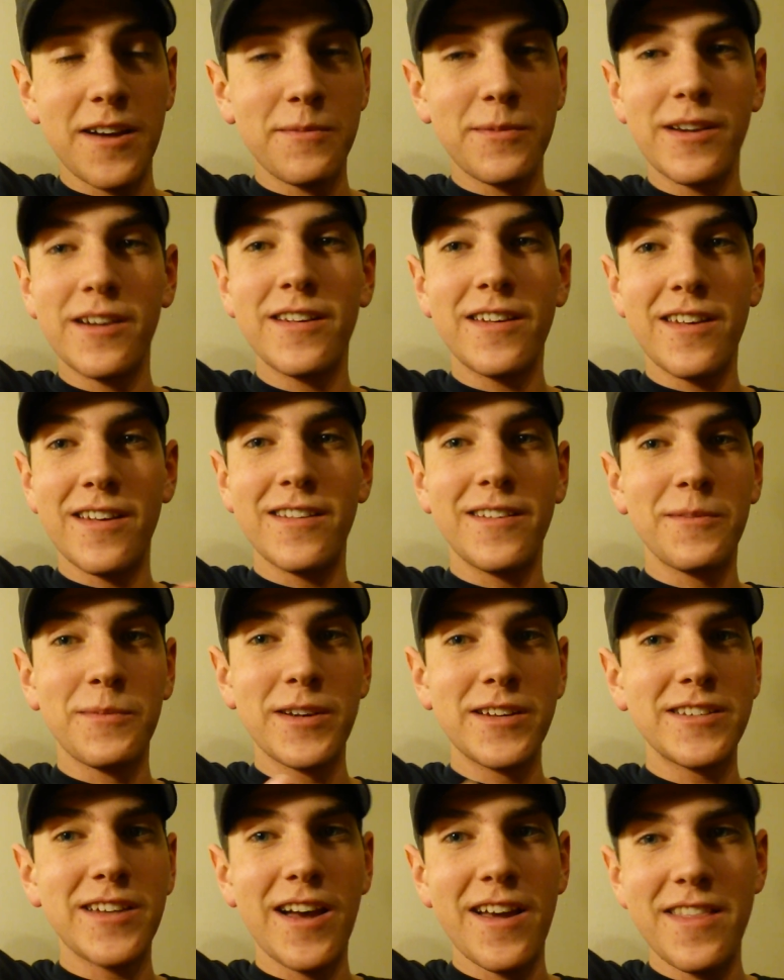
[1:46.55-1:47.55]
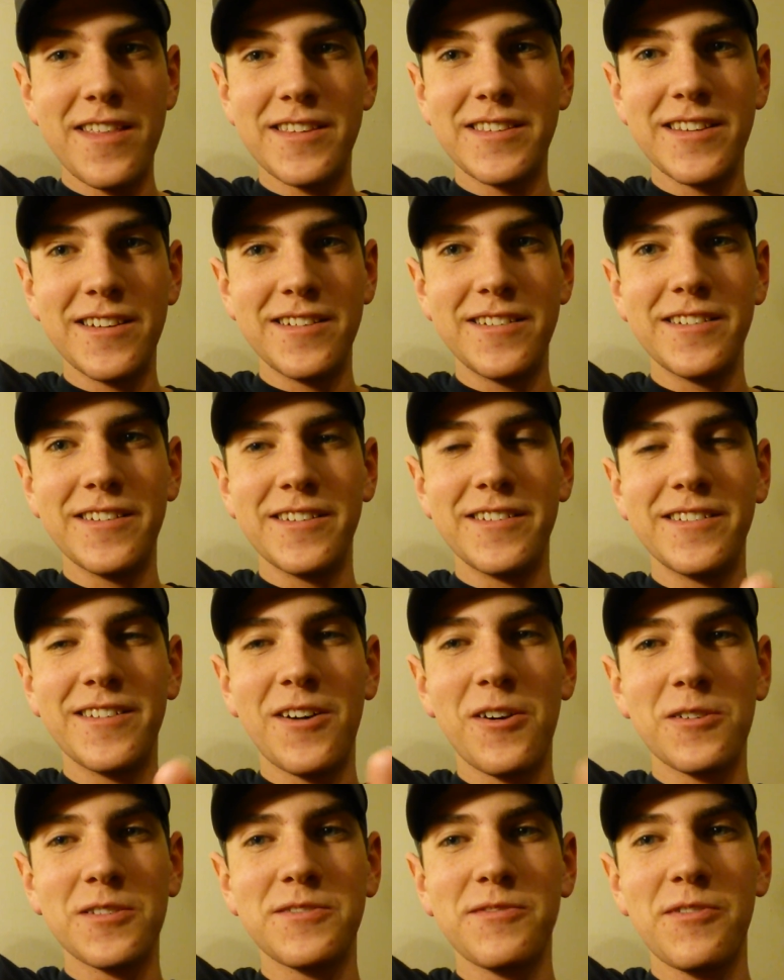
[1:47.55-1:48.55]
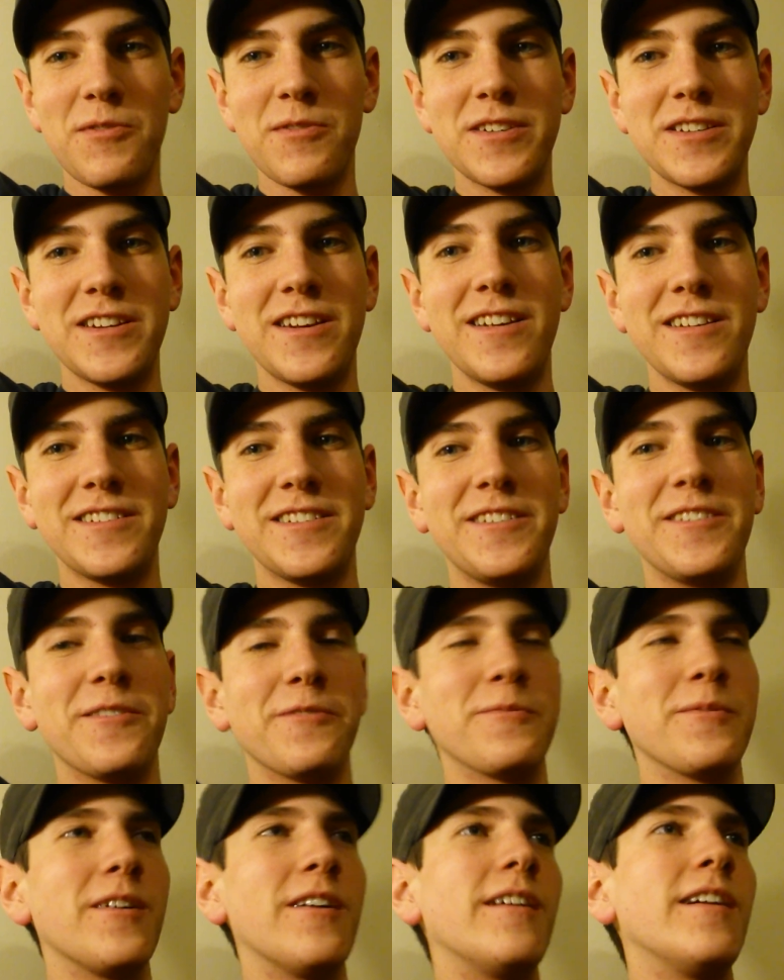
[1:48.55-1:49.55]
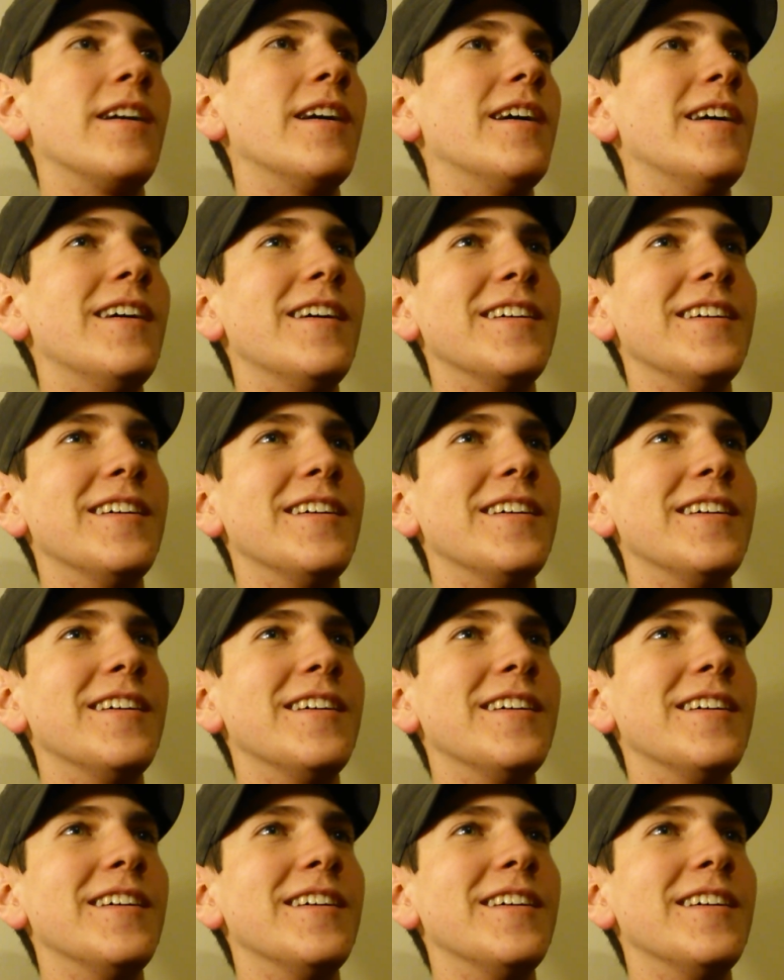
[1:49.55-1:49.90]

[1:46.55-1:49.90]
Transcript: I'm gonna tie this into Halls of Origination, don't worry.